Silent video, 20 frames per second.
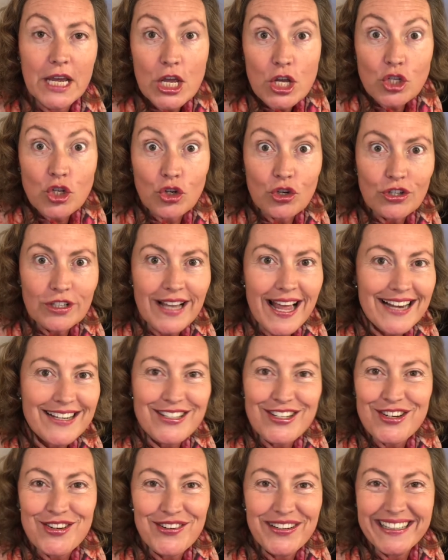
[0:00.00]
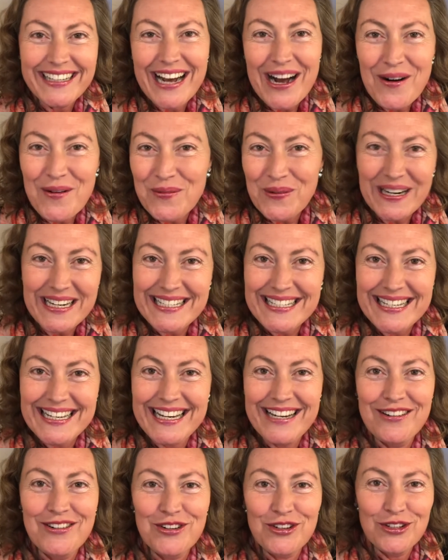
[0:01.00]
So good luck to you, and I can't wait to
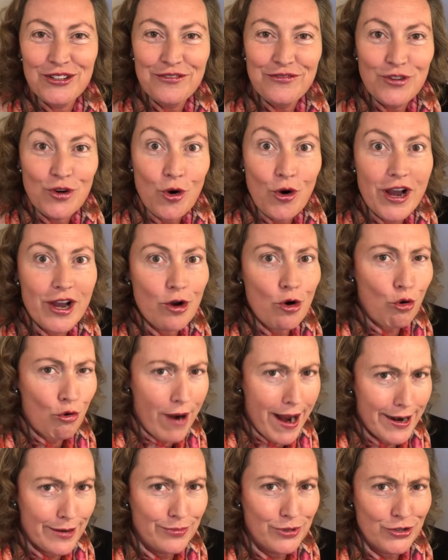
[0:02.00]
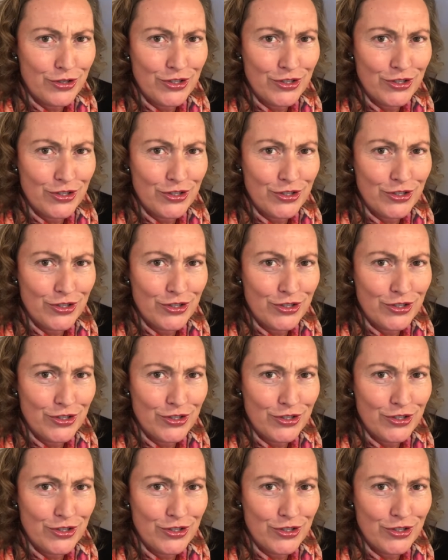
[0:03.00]
hear all of your incredible